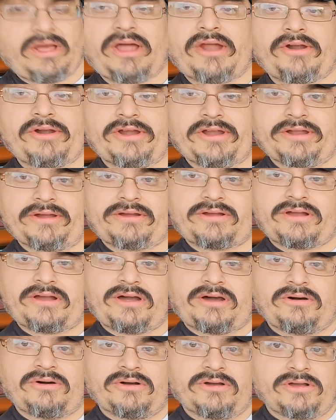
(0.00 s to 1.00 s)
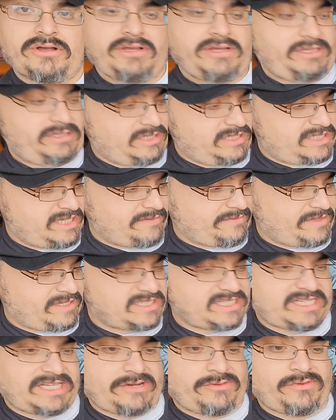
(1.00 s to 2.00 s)
there you go. It does have the
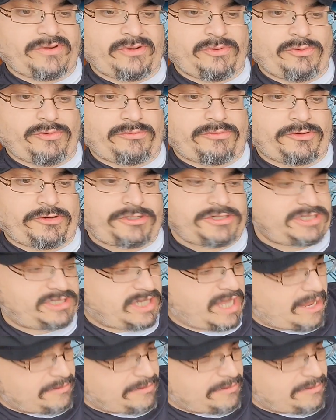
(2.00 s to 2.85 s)
steering reverse